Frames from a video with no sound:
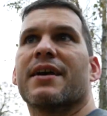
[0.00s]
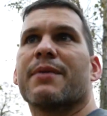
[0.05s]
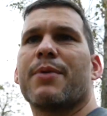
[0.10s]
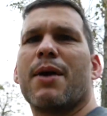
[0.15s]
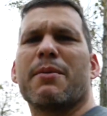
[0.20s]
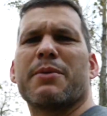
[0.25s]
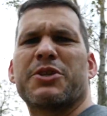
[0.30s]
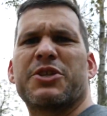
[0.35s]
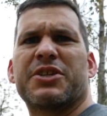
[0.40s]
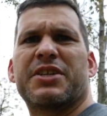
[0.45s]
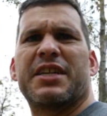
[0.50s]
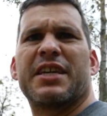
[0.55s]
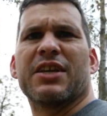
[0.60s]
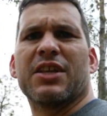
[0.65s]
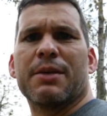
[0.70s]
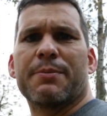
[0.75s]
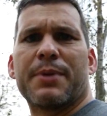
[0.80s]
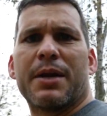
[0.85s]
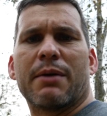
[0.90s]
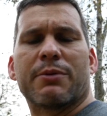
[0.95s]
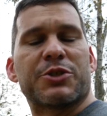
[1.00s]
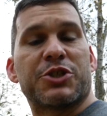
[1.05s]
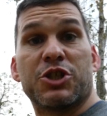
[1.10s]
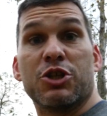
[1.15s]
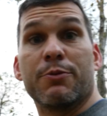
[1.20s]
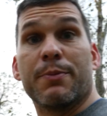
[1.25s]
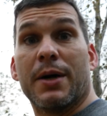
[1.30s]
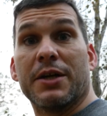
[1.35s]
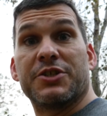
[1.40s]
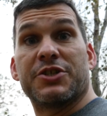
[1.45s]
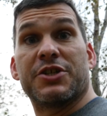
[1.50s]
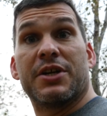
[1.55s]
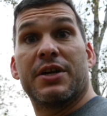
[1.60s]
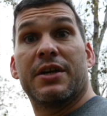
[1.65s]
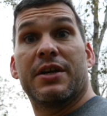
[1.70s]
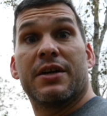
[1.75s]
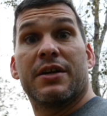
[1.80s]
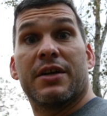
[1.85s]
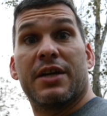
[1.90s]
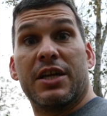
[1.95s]
Probably should kill it, but I was too much
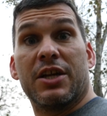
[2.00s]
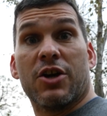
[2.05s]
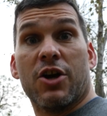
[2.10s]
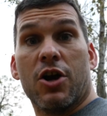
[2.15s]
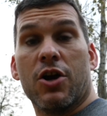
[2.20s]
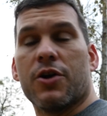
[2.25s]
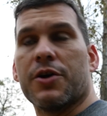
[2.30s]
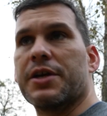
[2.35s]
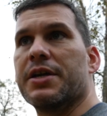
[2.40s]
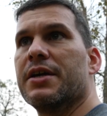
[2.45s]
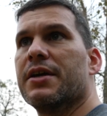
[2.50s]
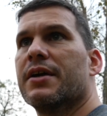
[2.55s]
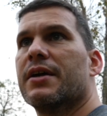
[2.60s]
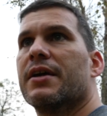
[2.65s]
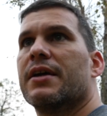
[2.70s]
in a hurry.